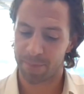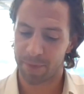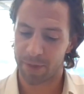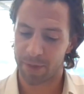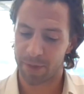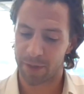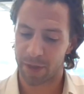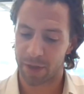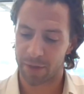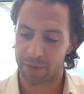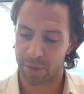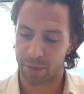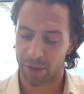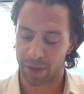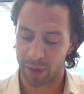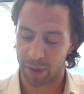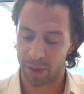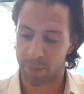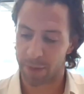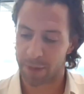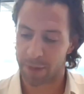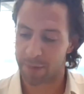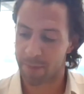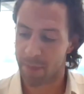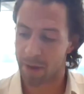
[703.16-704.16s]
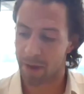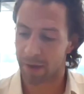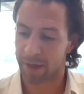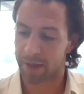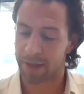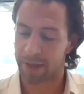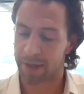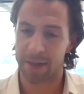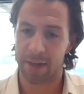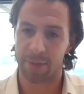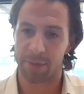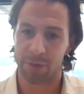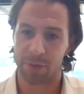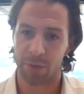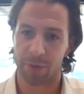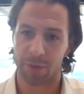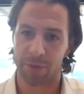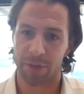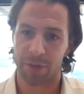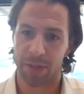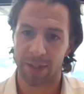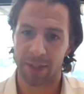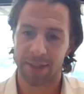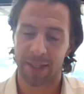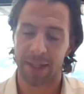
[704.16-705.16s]
if you're a company in market, it was
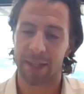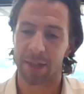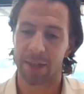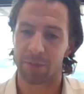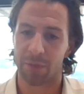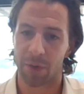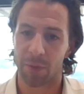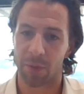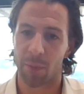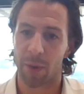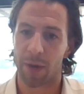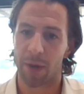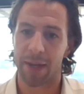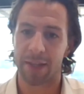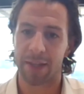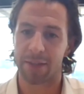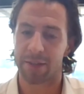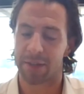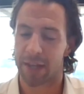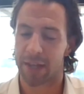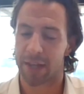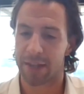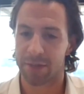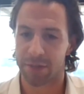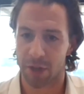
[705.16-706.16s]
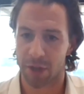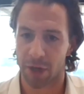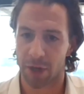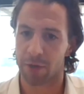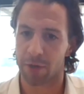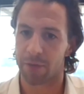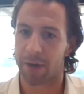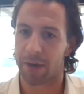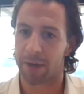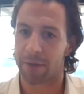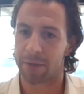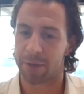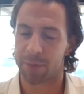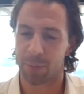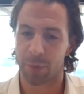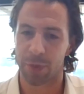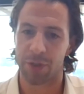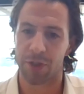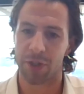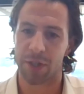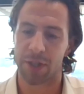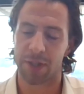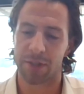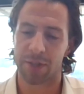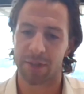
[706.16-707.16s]
often extending runway, internal rounds,
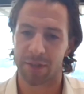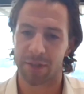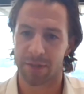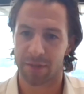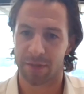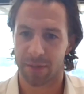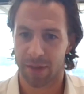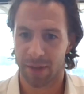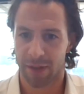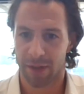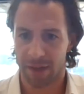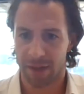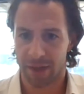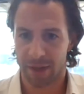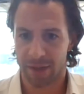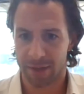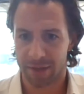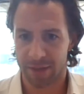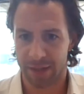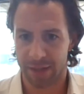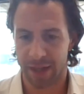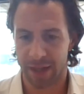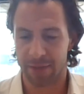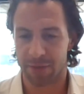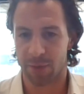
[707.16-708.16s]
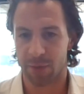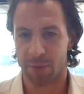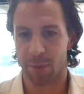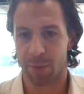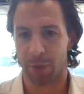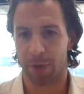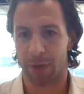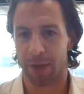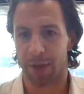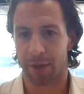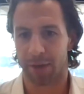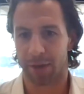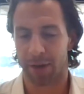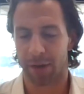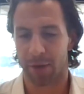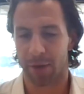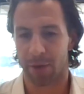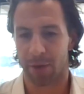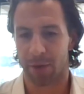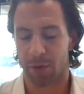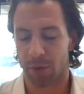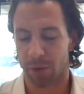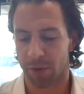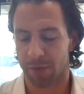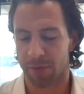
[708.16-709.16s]
bridges, safes with
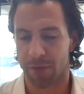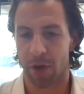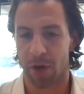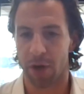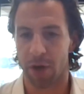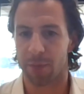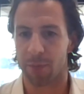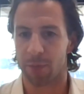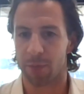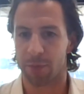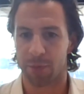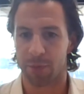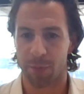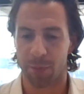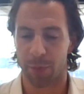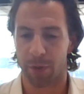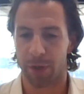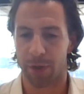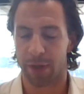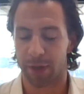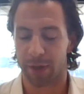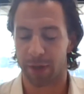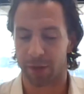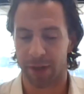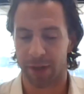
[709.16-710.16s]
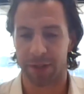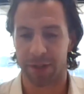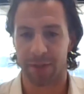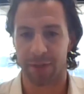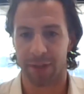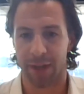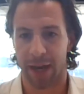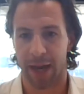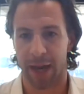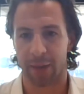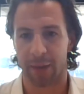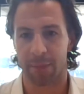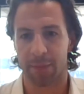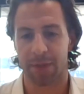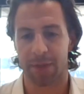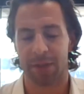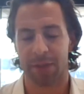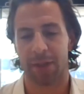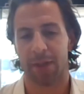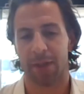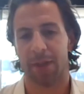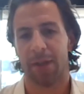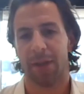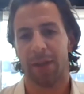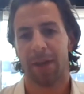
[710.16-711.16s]
or convertibles with pretty aggressive
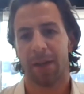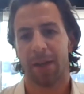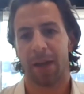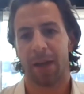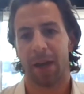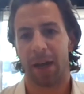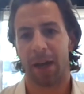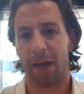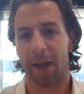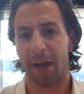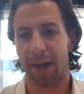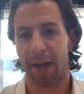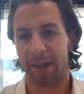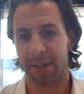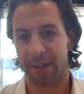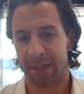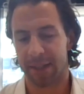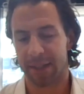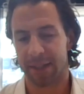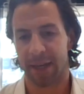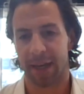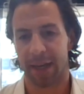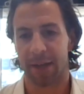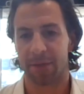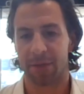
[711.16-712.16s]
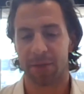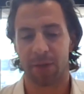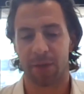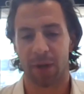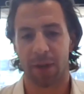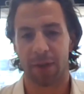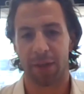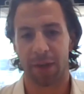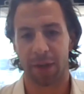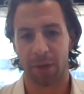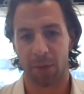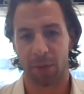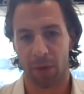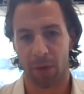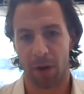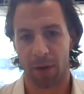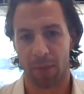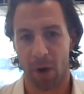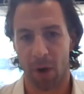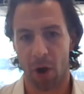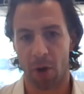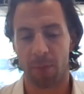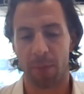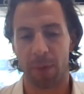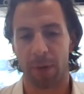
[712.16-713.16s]
caps and discounts. And I think
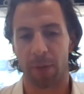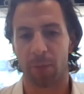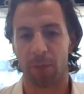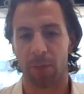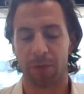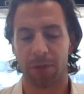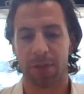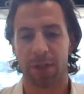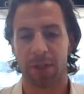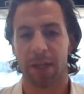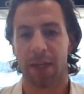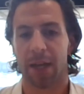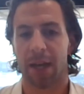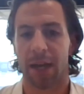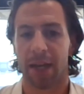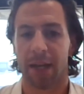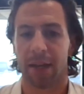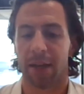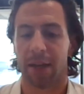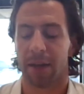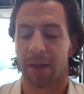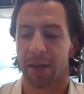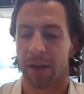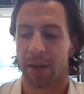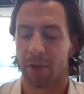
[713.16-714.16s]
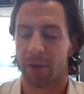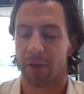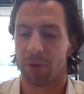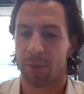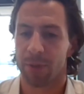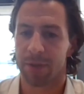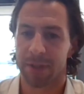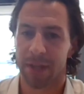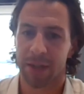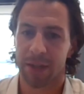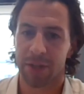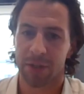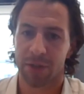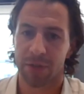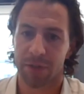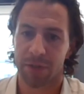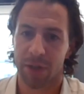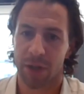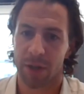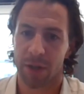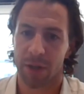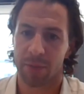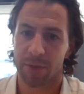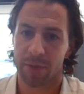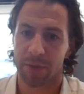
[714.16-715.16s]
I'm hoping we'll see a normalization of
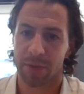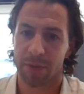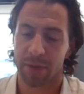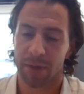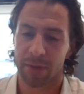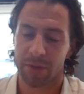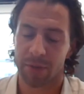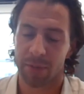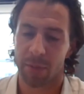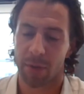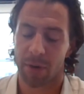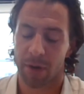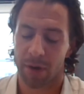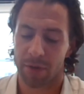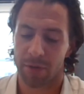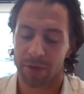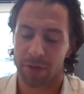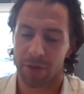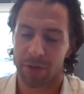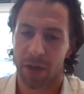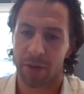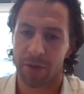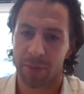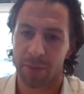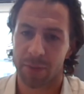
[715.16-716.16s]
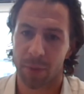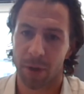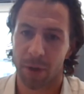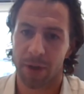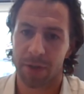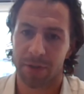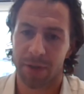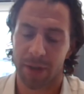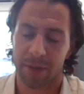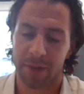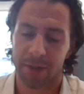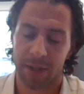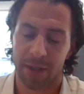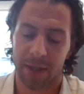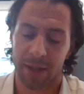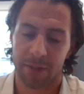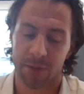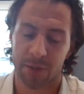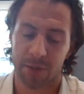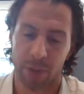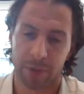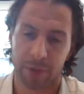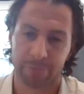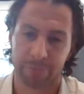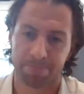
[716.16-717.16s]
terms and a return to price rounds again
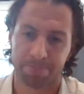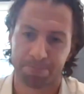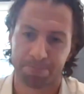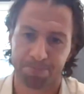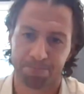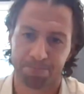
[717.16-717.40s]
as well.